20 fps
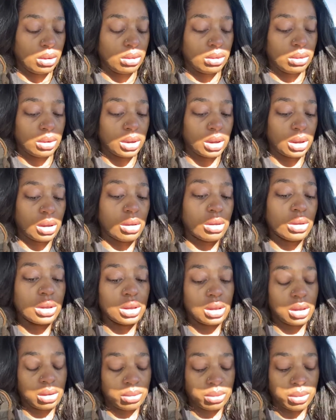And then I
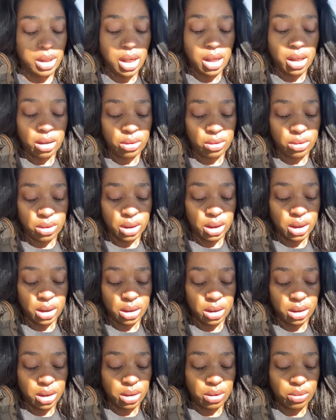was like, I'm not going to
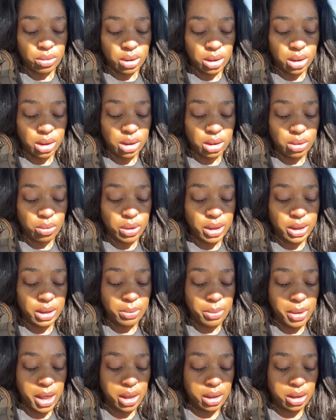get another one because it
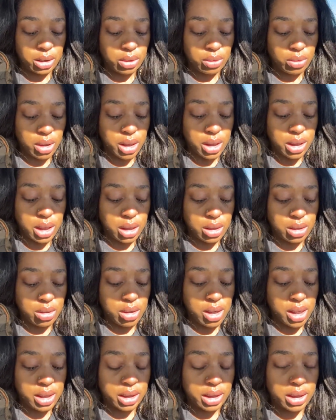wasn't packaged right. I
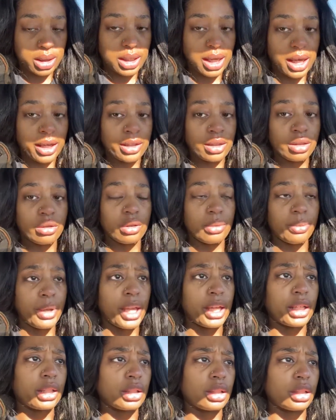know I could just ask her to
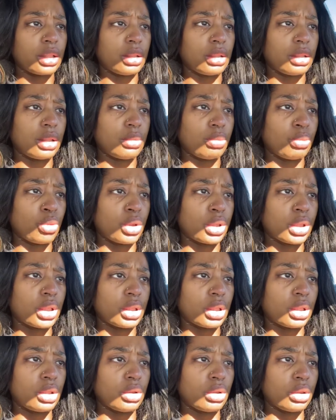package it more
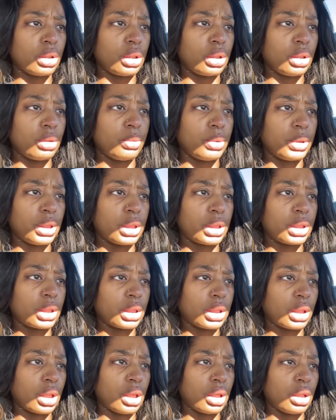securely, but it's
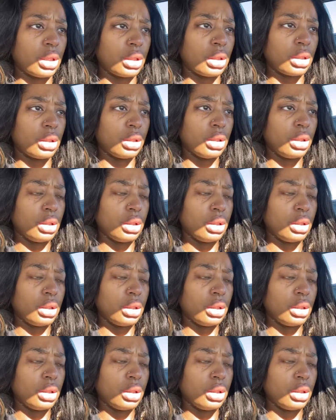just like...